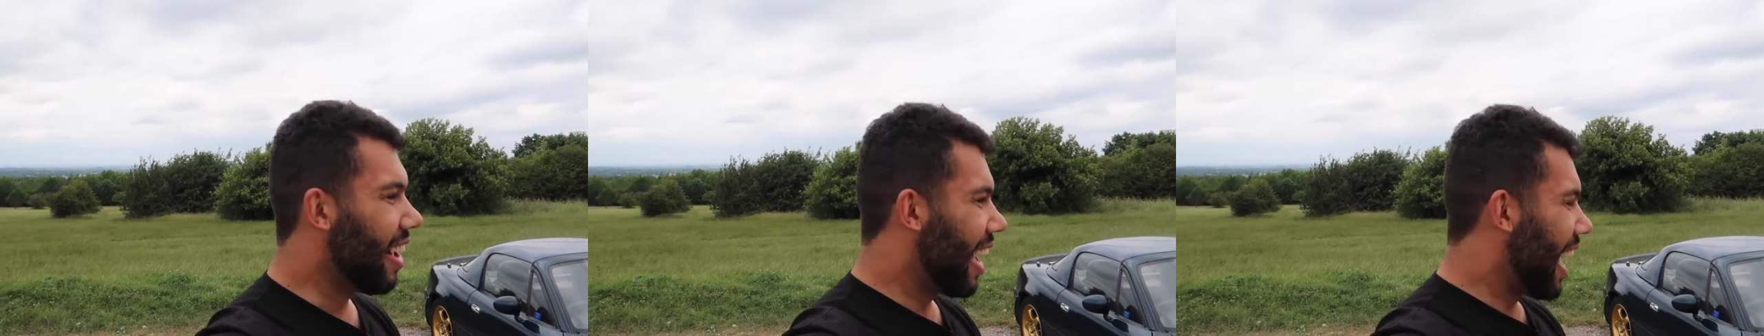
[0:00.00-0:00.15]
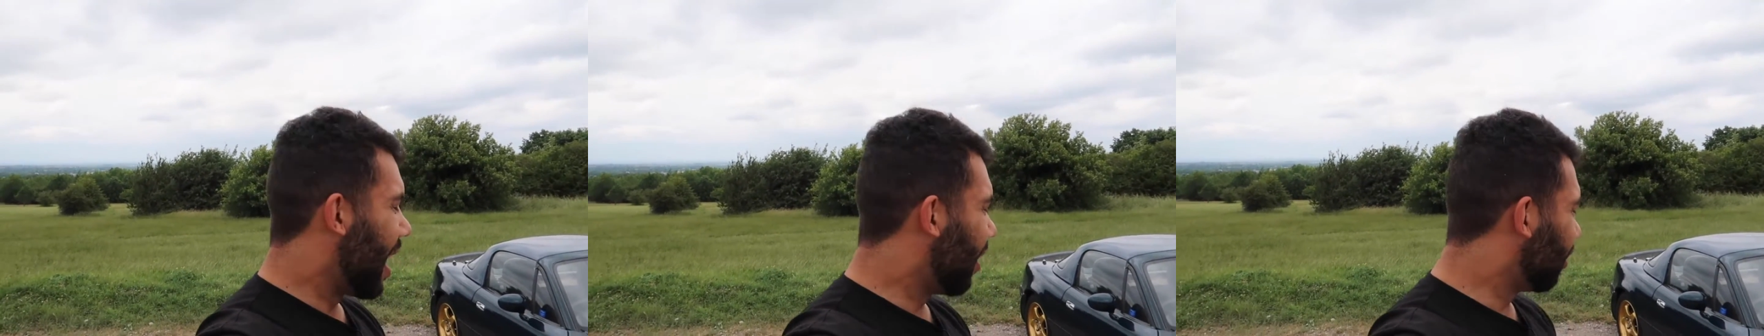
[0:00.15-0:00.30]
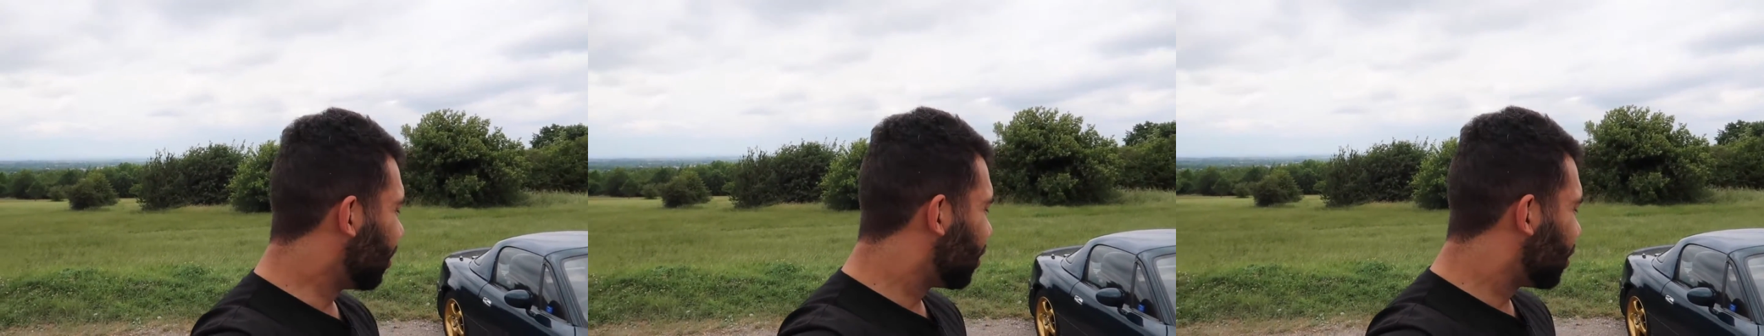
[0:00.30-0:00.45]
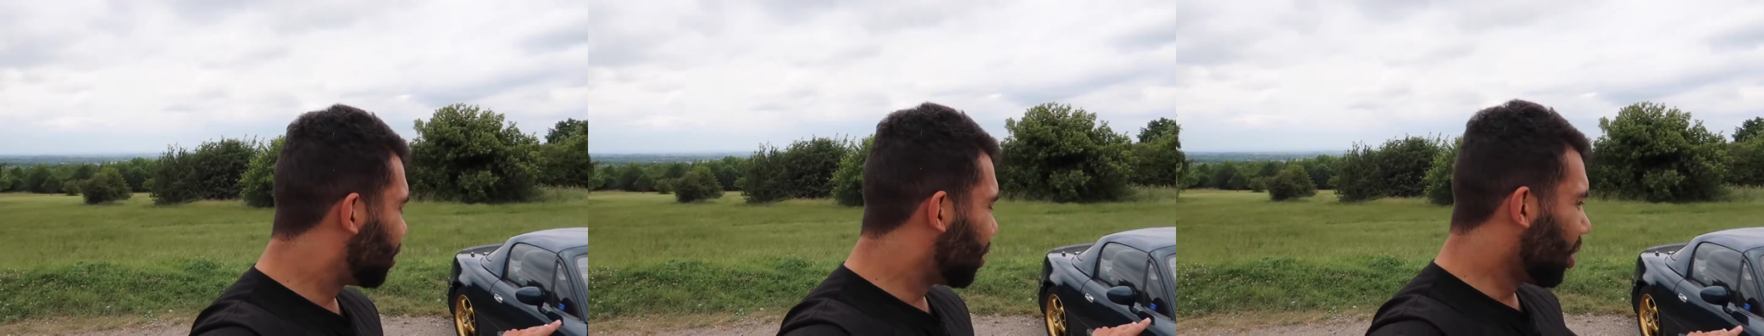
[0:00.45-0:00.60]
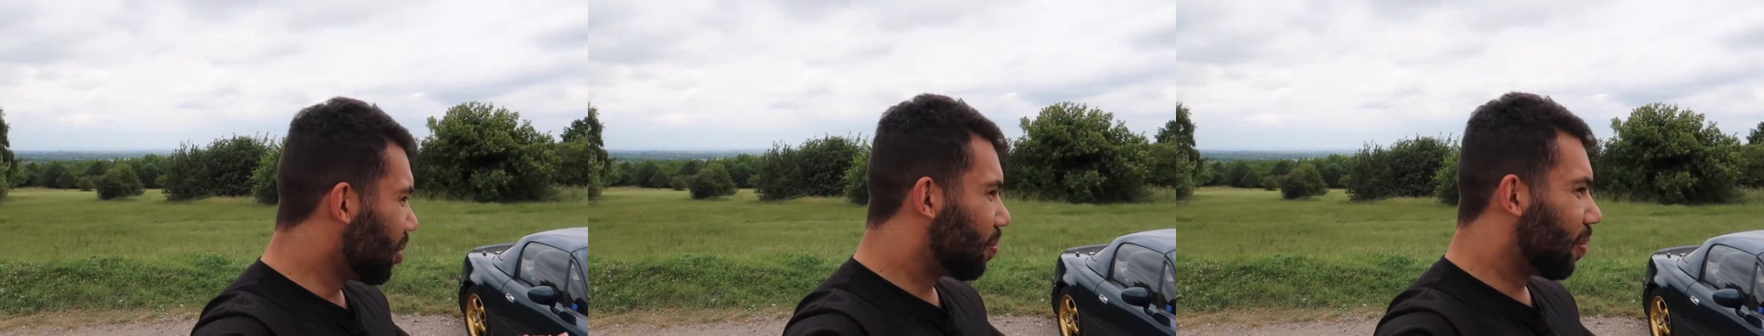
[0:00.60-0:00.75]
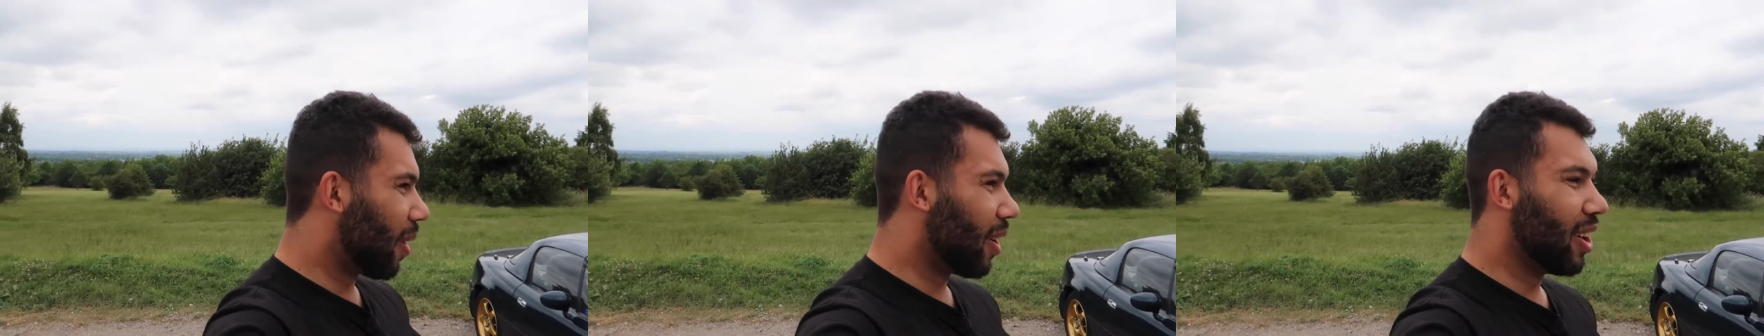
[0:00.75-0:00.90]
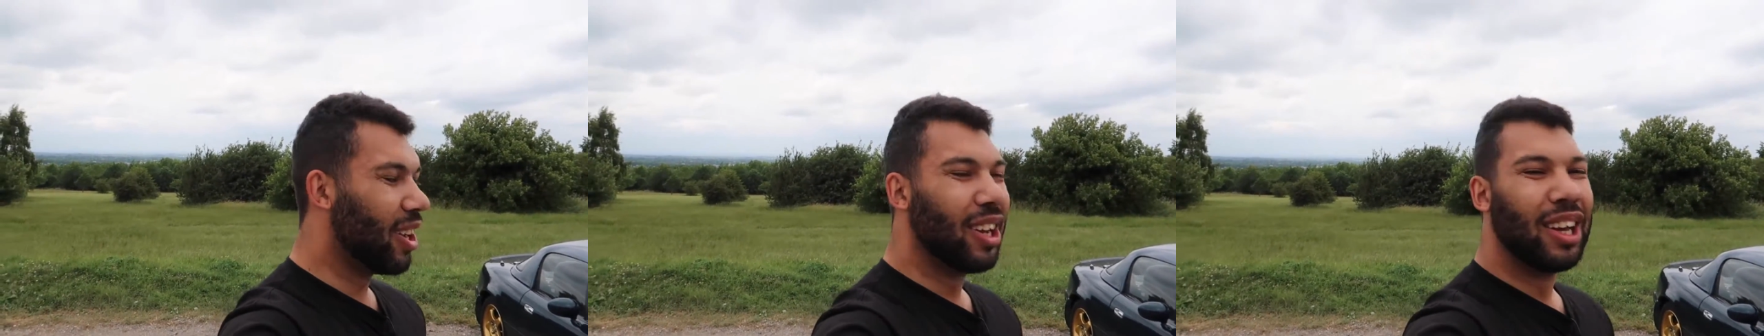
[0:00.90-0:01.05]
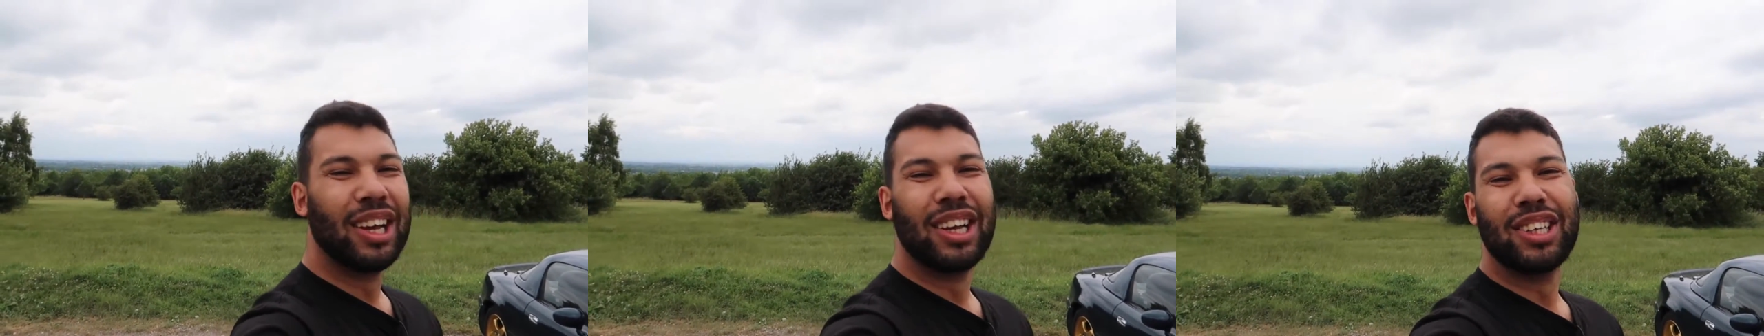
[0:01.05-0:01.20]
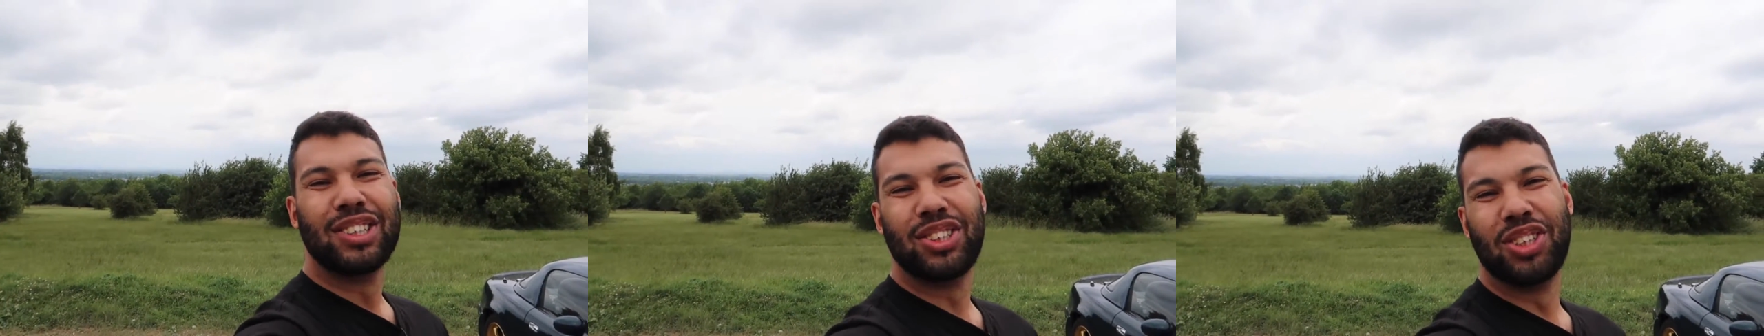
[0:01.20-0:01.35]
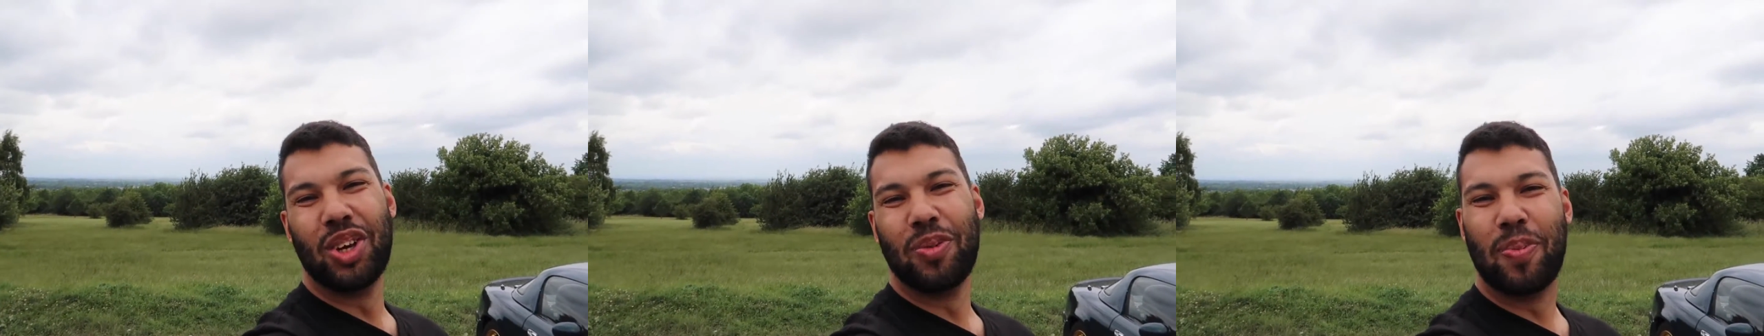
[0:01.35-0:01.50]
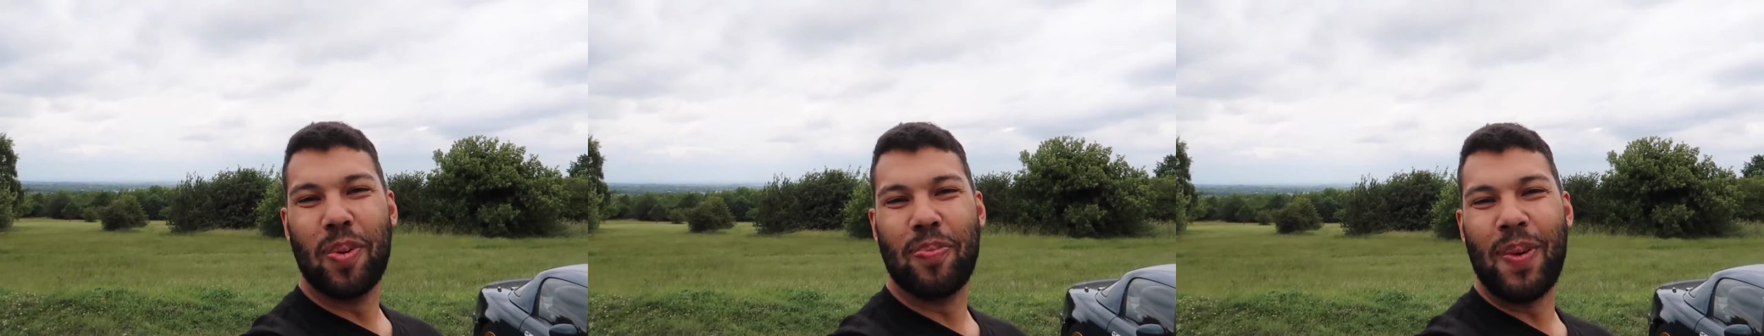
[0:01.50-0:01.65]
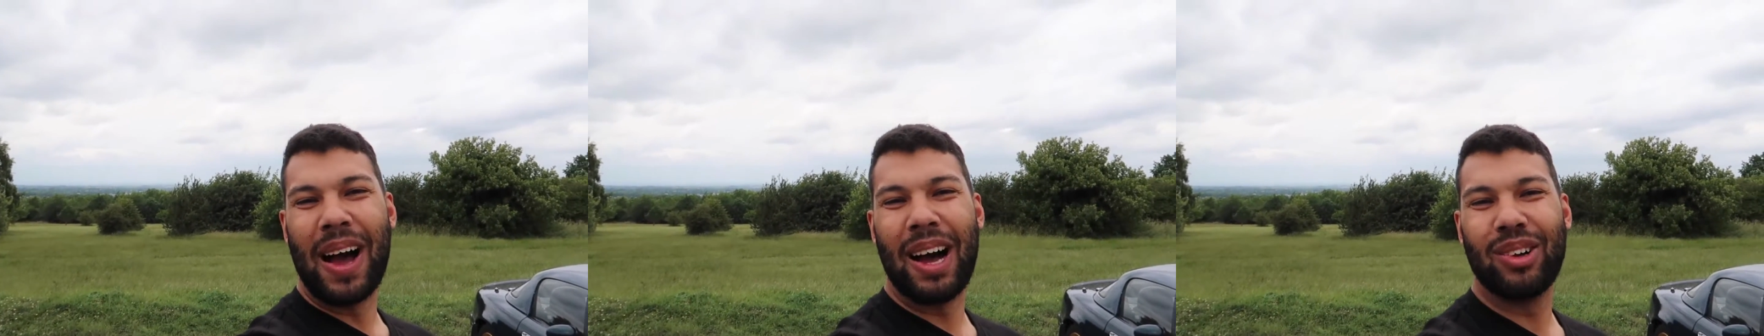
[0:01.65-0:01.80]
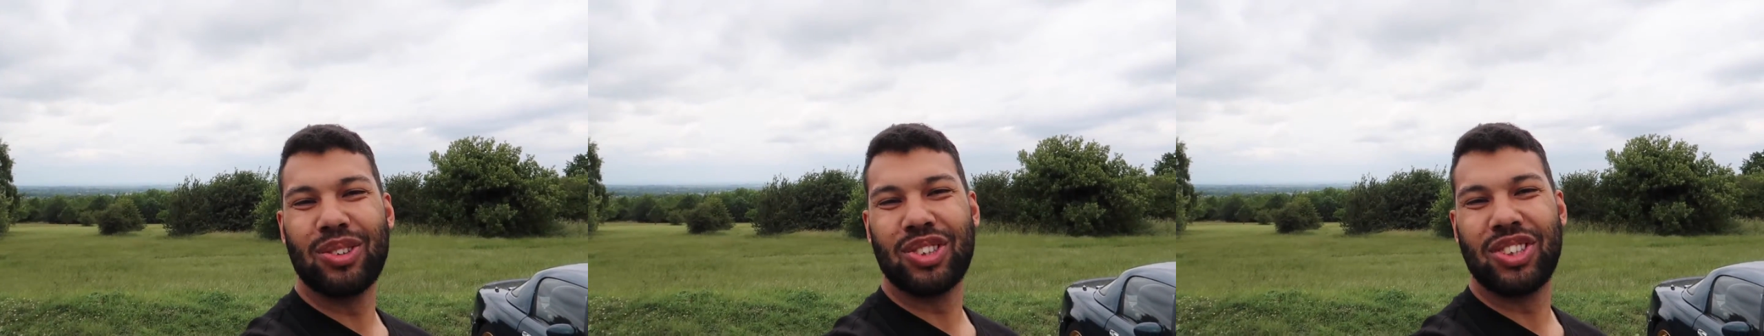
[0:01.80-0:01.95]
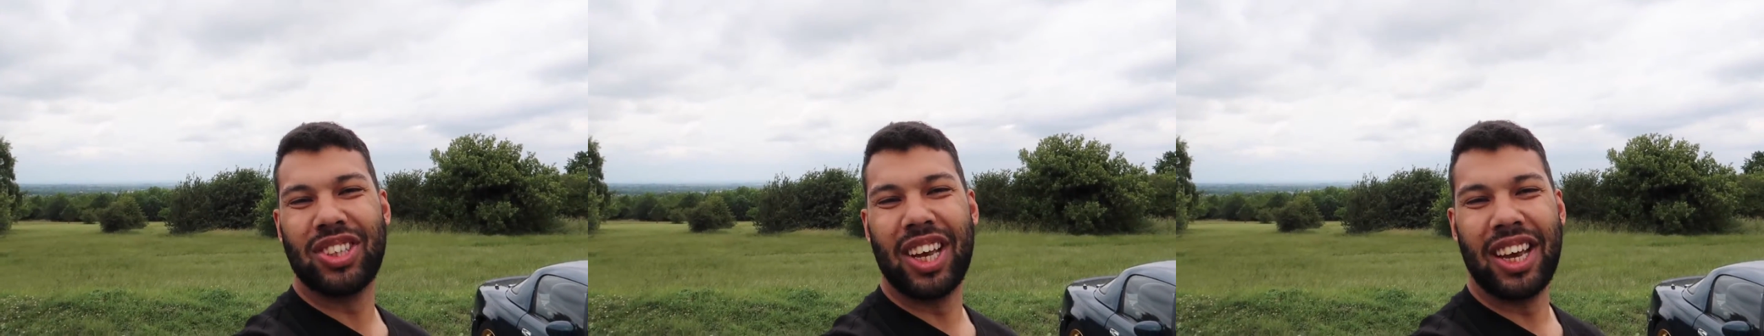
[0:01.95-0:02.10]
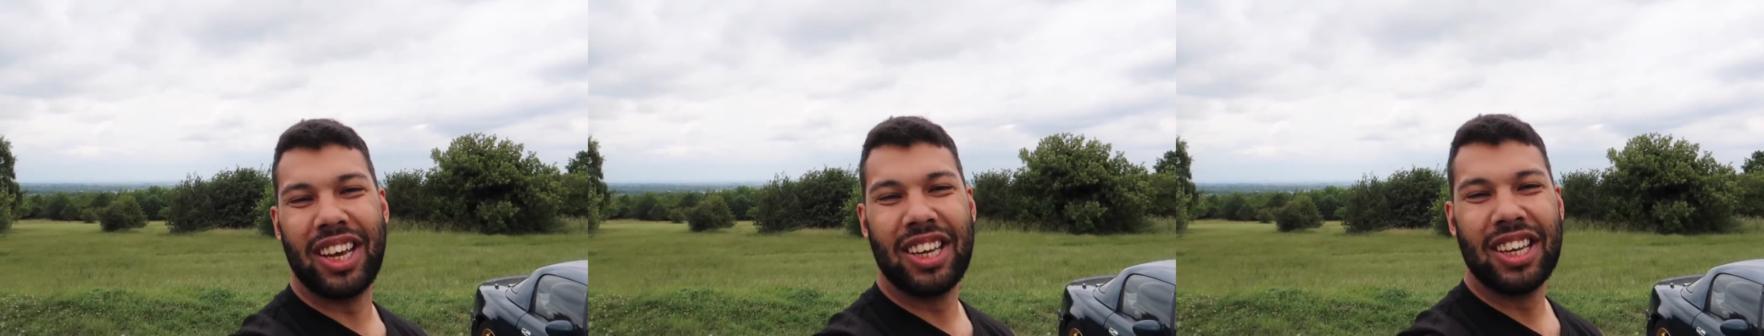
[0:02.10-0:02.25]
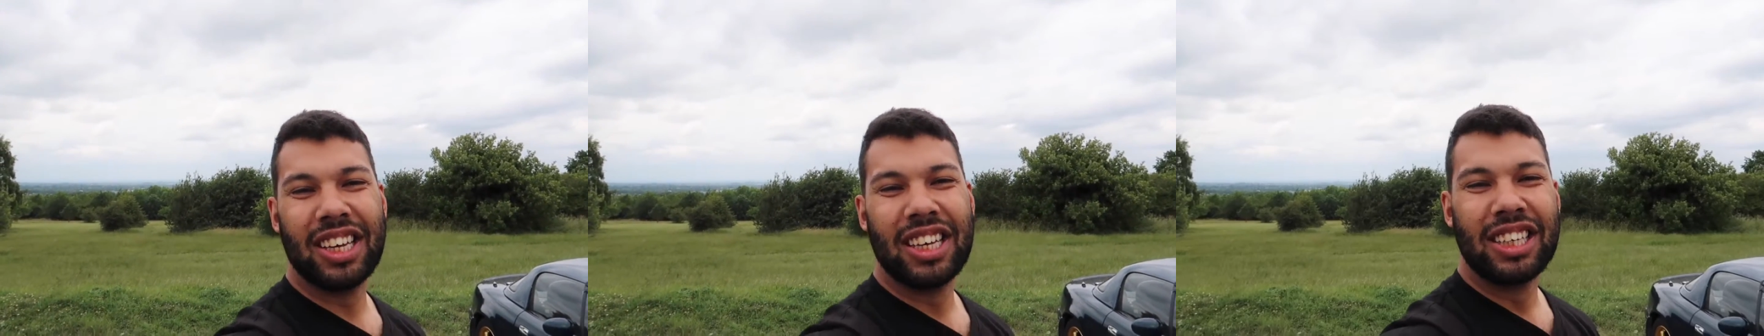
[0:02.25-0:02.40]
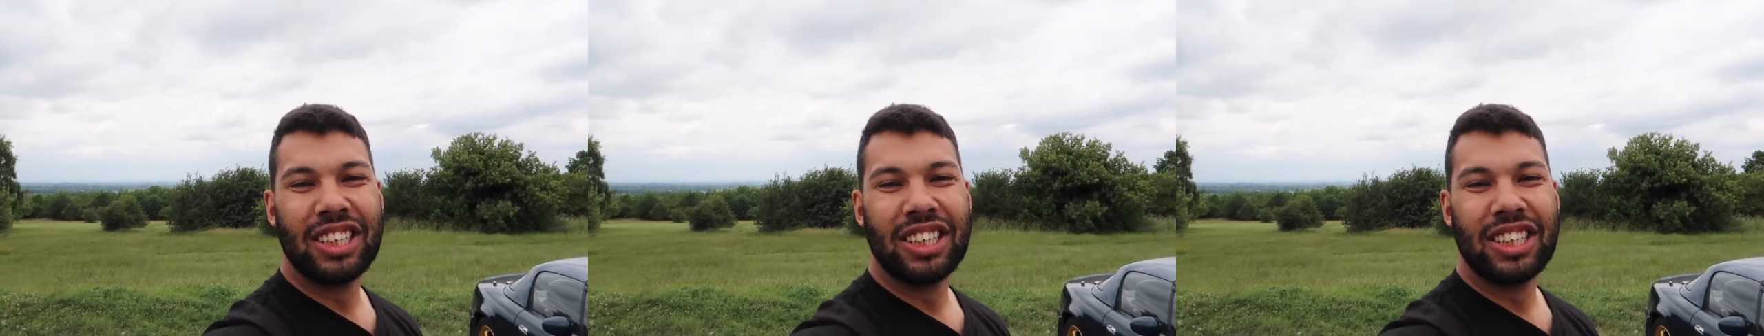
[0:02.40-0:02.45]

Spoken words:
It was super bouncy.